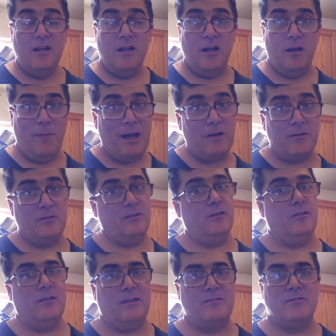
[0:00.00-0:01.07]
About, you
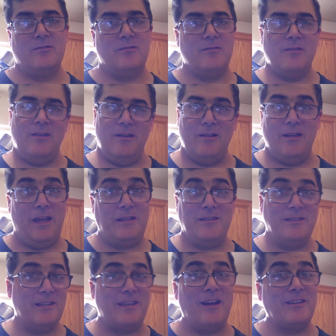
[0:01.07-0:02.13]
know, that's, you know, I did
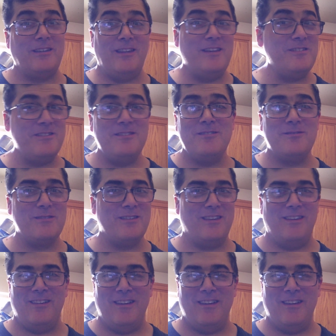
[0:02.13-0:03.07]
the calculations, you know,